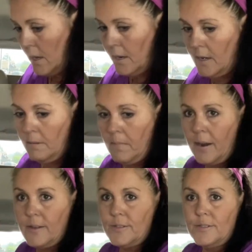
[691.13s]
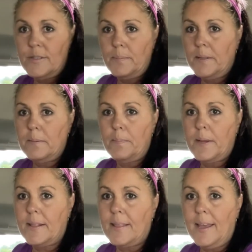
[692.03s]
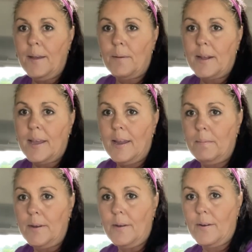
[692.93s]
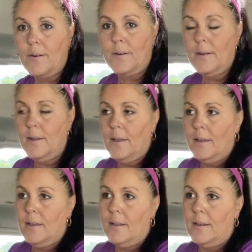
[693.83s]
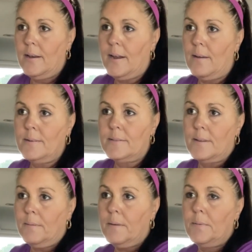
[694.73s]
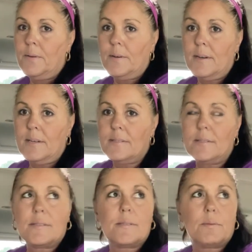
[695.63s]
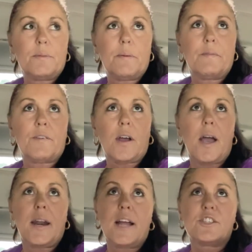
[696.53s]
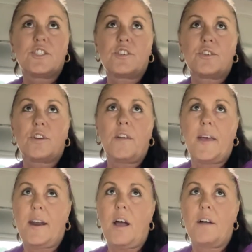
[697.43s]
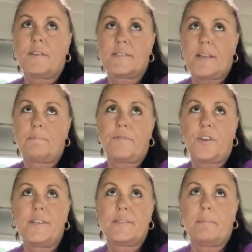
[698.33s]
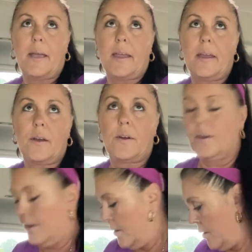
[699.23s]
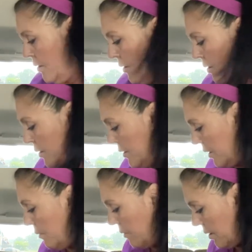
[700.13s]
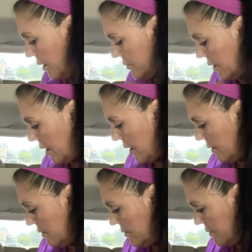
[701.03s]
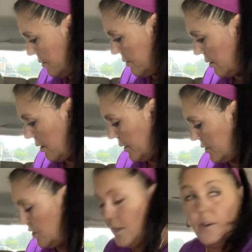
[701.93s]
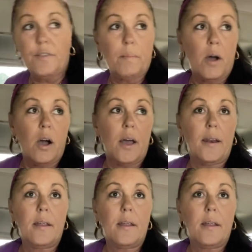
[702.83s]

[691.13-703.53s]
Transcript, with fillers: You know, Michael's used to be the big thing when it came to yarn. And now in some communities, it's been forgotten. I just turned all that off because I'm freezing back here. Oh, you are? Yeah, well, oh, yeah. I'll let you know if I'm hot.